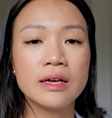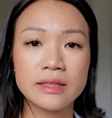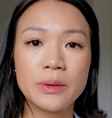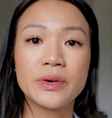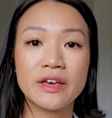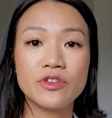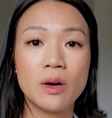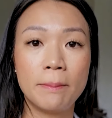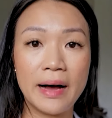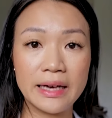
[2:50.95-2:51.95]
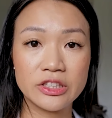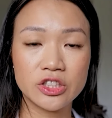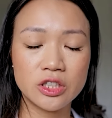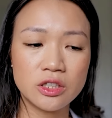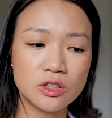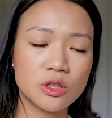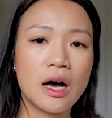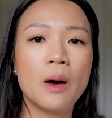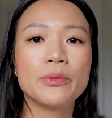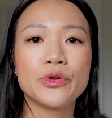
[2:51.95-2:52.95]
they will give you a binder to
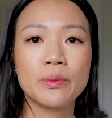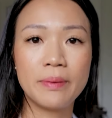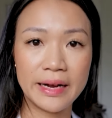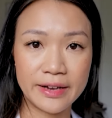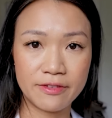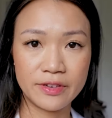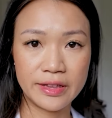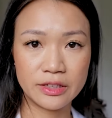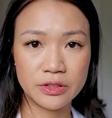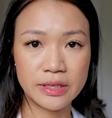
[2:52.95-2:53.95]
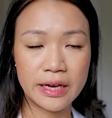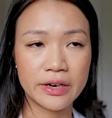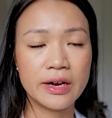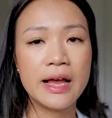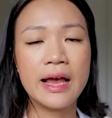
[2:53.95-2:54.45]
help you to bind everything together.